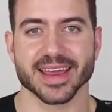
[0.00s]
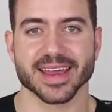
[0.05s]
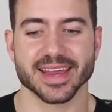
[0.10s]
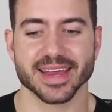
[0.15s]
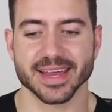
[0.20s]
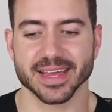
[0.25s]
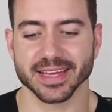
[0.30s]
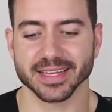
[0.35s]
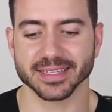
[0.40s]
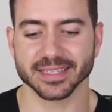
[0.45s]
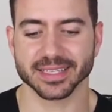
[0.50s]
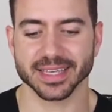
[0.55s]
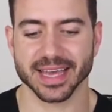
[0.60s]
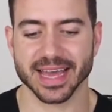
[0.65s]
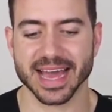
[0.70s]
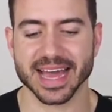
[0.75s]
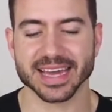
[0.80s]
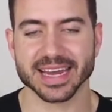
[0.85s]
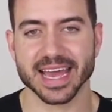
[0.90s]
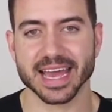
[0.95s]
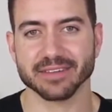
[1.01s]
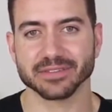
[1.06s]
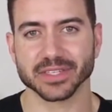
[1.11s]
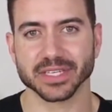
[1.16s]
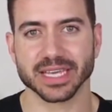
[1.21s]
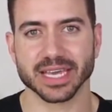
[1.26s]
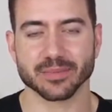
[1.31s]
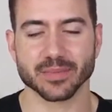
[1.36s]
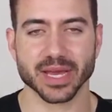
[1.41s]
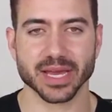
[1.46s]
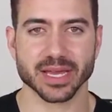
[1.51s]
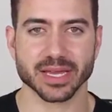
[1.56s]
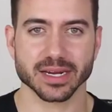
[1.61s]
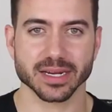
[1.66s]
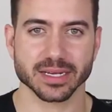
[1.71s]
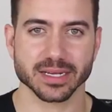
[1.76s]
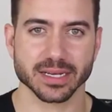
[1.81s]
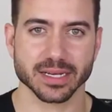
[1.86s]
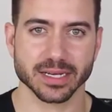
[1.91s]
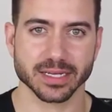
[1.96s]
and I'd have to get my
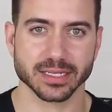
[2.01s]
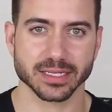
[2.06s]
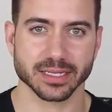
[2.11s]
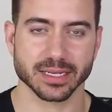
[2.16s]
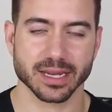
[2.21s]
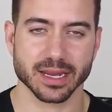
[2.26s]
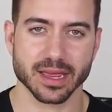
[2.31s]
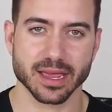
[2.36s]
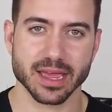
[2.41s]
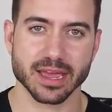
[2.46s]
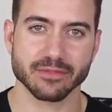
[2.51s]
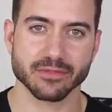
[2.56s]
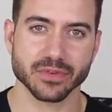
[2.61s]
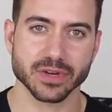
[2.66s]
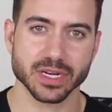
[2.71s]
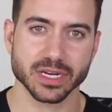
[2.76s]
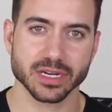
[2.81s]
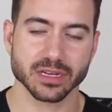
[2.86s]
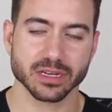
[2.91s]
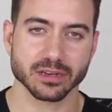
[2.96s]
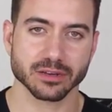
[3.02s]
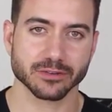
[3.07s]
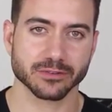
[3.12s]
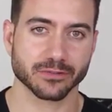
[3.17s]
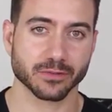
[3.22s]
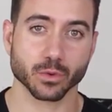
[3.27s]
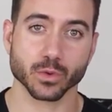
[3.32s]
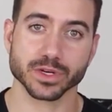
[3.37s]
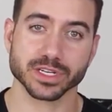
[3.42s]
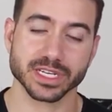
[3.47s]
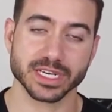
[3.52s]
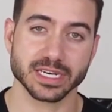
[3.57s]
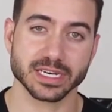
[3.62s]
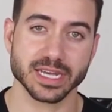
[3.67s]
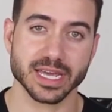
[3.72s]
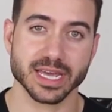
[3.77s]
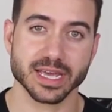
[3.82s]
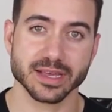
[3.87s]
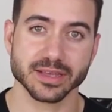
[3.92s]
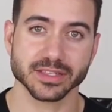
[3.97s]
hair cut every
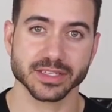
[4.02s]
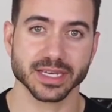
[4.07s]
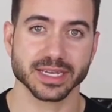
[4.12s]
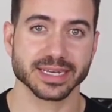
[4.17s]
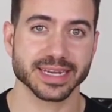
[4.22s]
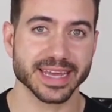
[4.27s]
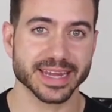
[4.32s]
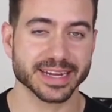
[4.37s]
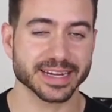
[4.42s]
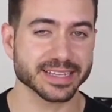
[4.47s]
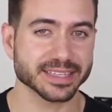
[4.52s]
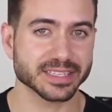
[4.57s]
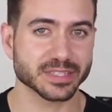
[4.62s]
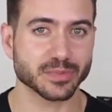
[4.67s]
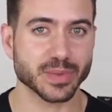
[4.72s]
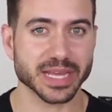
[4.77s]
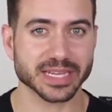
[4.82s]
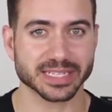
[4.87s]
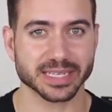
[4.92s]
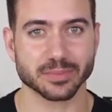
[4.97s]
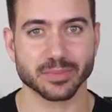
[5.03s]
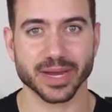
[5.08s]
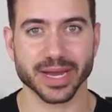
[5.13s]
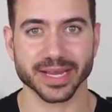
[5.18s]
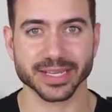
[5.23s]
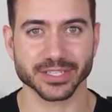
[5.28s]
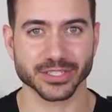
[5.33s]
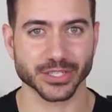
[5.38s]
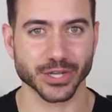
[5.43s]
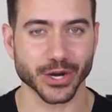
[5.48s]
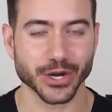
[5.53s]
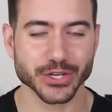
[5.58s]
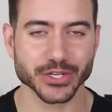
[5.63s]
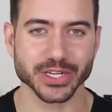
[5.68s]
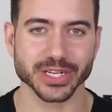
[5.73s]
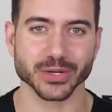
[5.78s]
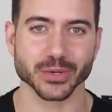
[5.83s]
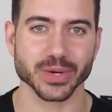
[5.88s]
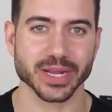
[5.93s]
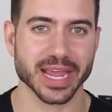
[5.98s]
14 days and get it inspected by a
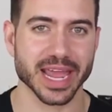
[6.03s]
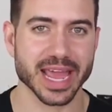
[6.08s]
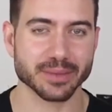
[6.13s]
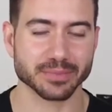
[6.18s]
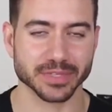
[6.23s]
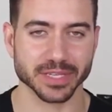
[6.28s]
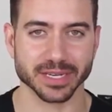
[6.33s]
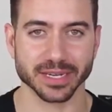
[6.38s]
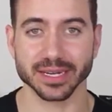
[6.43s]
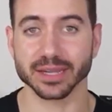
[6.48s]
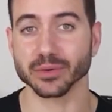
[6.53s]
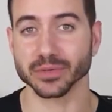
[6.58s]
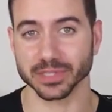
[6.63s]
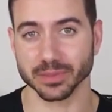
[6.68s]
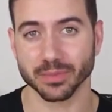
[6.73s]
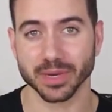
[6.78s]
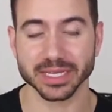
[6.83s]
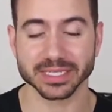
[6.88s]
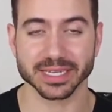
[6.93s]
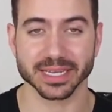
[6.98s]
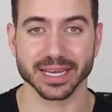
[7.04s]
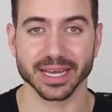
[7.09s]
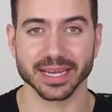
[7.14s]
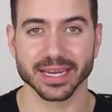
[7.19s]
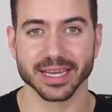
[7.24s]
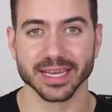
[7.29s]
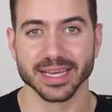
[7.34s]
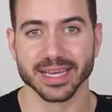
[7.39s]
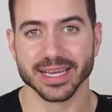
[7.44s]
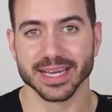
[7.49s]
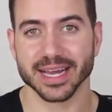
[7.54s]
sergeant or captain, and it was a buzz cut.